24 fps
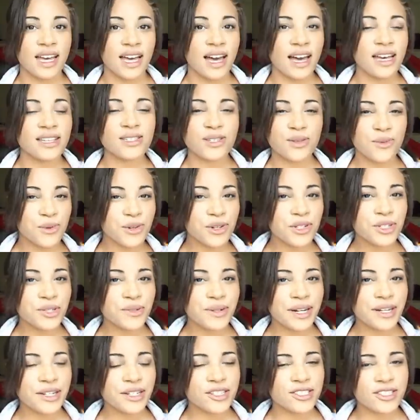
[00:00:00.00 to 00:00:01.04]
As the world
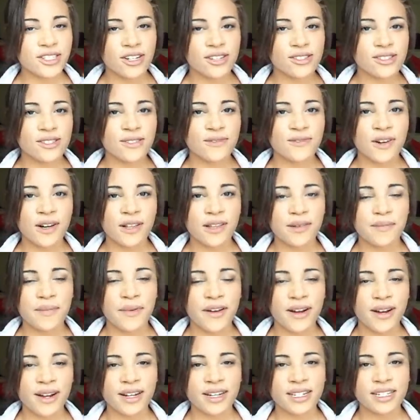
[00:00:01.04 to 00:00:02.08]
around her starts to fall
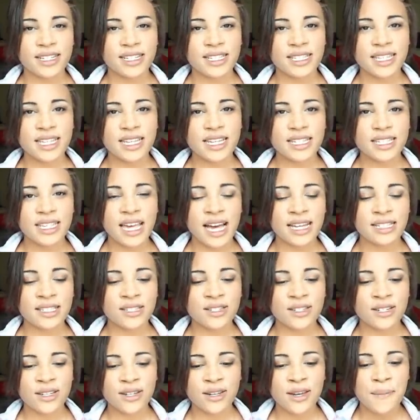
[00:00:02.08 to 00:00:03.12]
apart, Cassia has
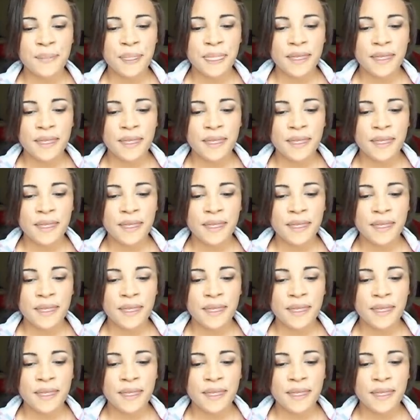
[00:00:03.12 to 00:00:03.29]
to